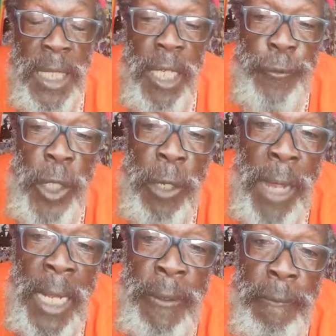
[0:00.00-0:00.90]
at the king's
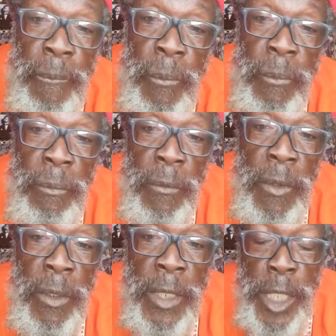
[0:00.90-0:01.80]
funeral?
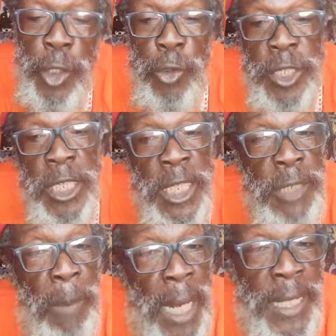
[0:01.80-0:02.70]
Did you see
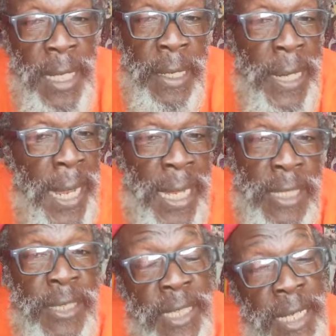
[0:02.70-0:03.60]
his body lay in